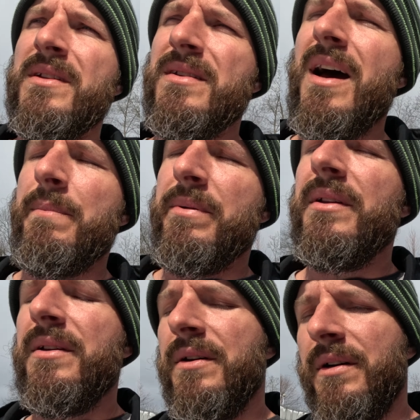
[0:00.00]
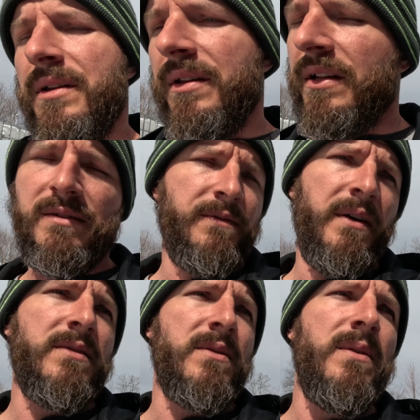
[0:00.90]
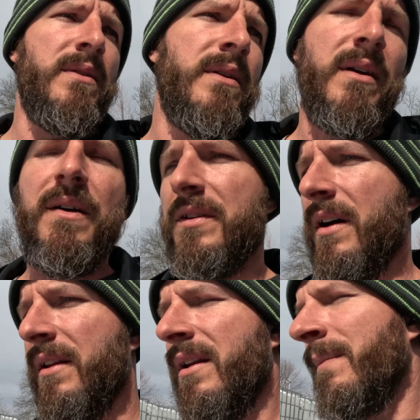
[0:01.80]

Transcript: the top pretty good, that's a face cord. I've done it.